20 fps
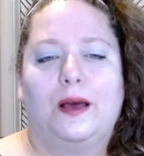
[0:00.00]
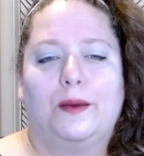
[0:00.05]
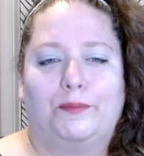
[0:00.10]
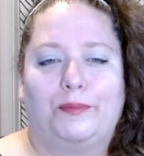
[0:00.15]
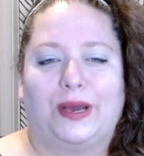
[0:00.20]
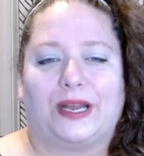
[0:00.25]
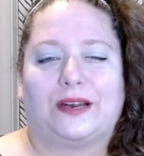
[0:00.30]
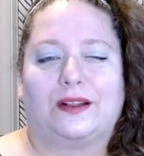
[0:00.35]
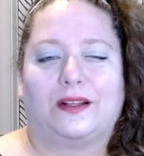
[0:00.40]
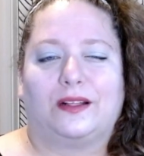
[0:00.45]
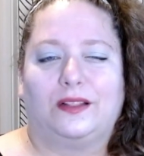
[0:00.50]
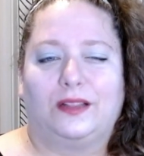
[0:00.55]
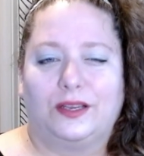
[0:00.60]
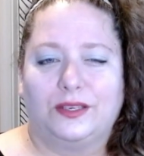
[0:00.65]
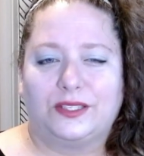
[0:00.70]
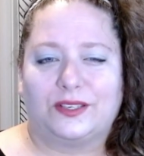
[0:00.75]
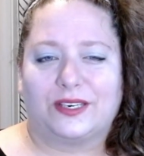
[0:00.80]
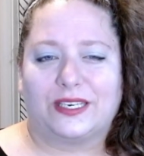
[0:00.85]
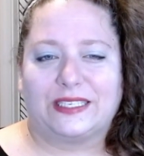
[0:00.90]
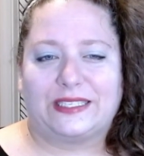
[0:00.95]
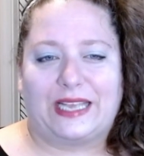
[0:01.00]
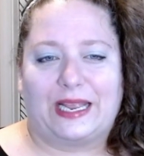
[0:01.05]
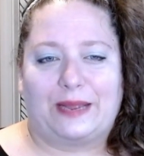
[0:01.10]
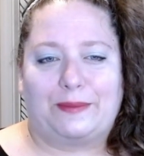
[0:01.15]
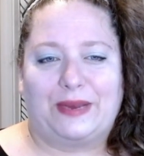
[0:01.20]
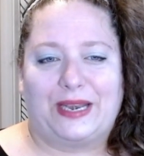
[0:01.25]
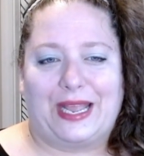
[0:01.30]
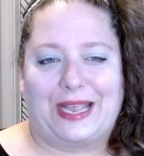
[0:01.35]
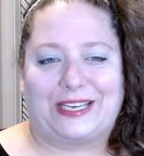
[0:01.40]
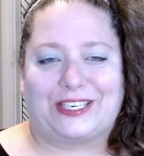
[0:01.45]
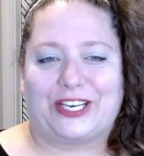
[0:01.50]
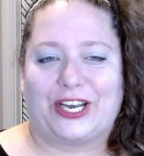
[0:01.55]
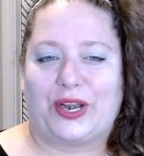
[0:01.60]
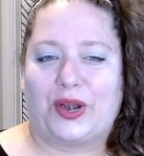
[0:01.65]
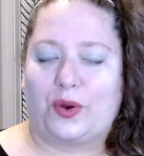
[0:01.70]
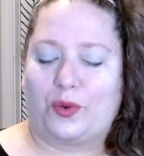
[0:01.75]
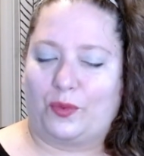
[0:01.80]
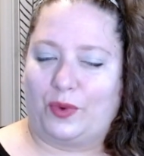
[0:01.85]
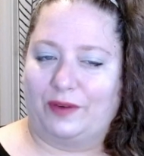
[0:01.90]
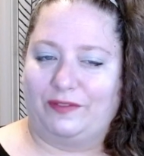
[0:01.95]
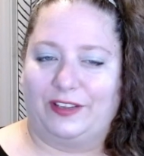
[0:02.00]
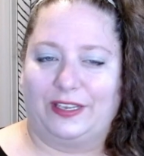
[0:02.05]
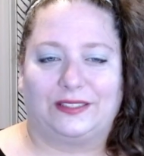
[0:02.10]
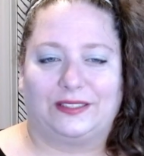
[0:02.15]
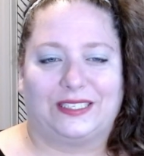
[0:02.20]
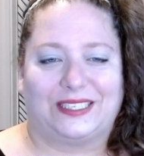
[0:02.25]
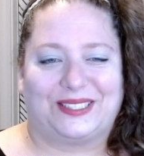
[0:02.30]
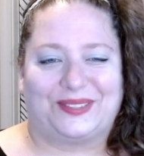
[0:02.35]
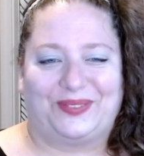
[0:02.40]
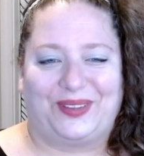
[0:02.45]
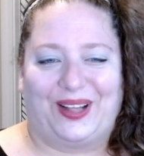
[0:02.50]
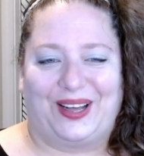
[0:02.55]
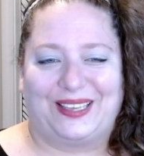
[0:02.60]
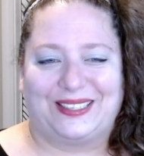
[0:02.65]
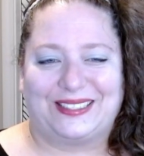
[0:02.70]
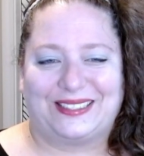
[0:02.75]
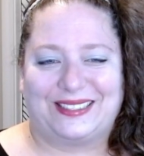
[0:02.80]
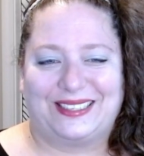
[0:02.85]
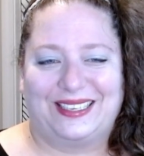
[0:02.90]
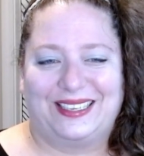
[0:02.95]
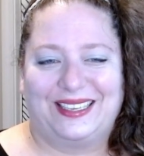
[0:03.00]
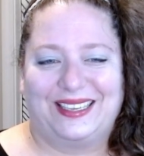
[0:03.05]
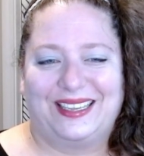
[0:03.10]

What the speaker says: but closer examination revealed its flaws.